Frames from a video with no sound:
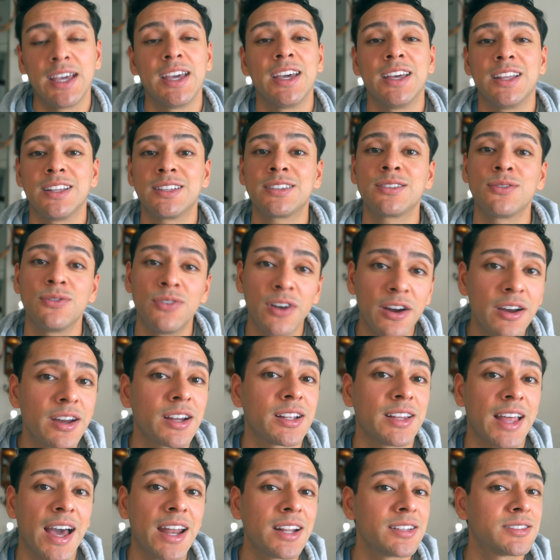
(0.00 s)

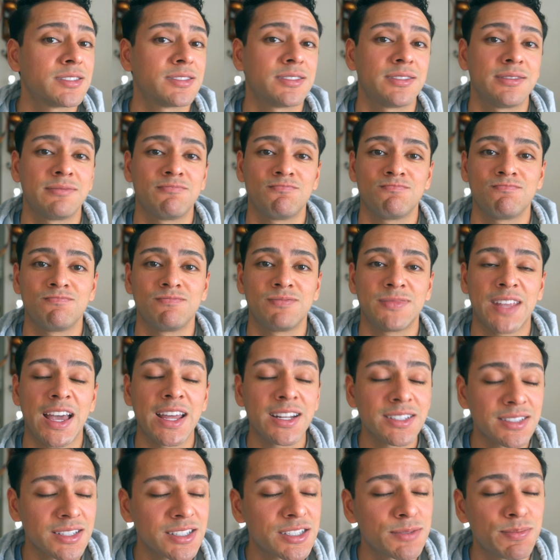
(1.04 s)
That
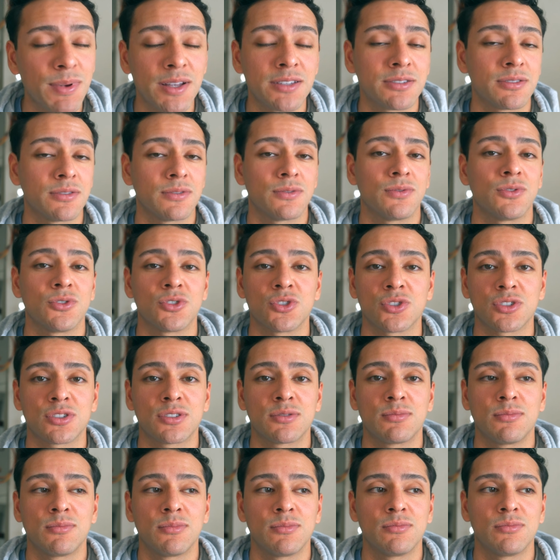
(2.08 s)
is expensive for
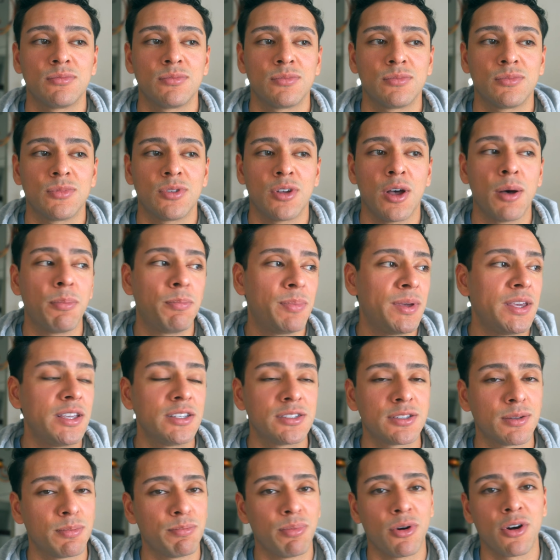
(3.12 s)
just a
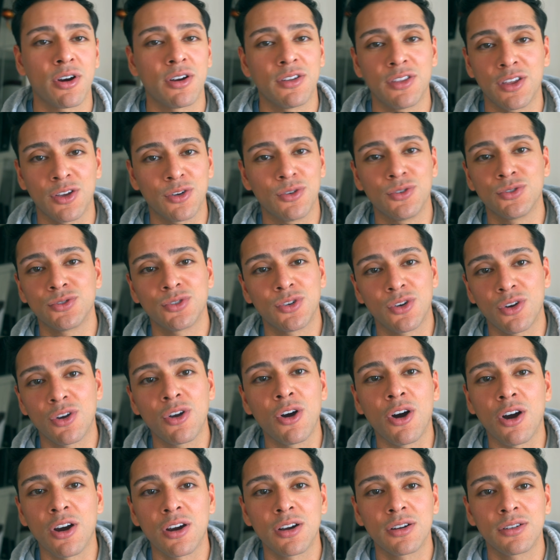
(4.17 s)
piece of part that goes in your
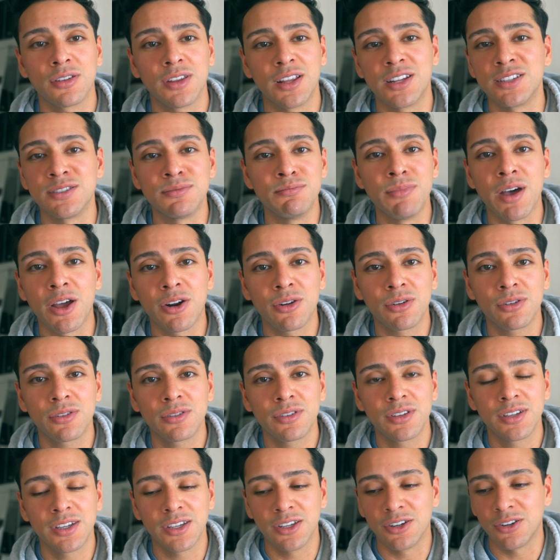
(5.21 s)
car that is metal.
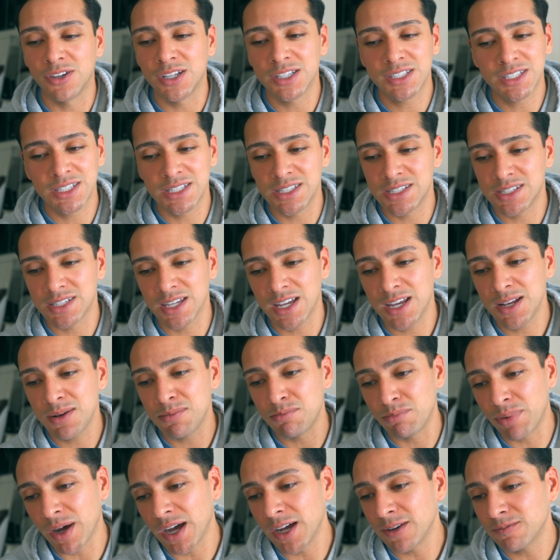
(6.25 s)
You know, it's insane,
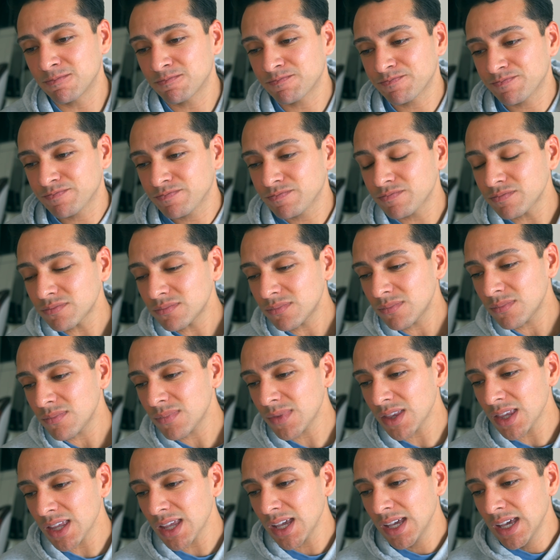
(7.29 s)
but
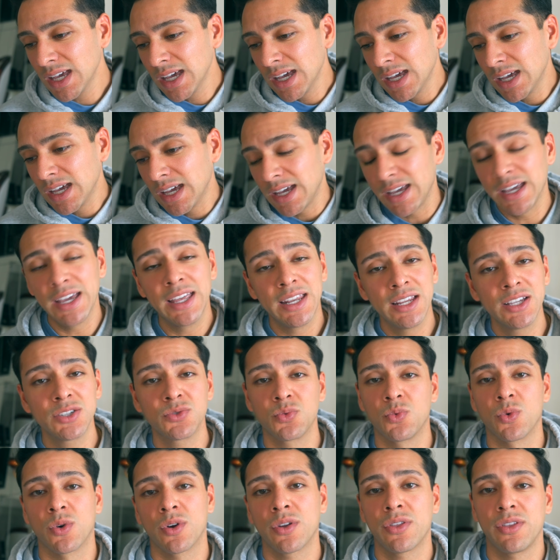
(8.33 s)
it
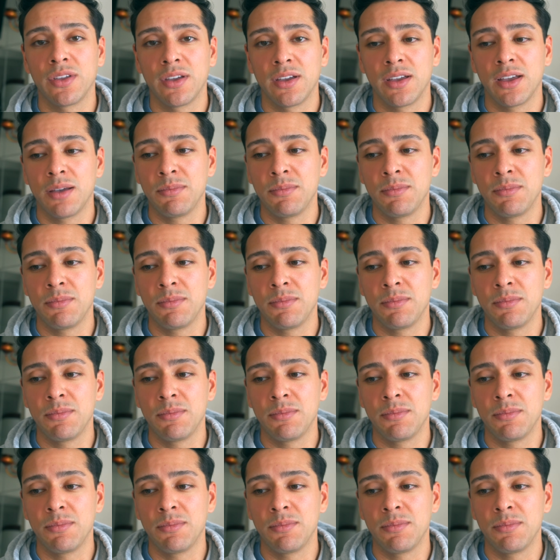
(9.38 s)
is worth it.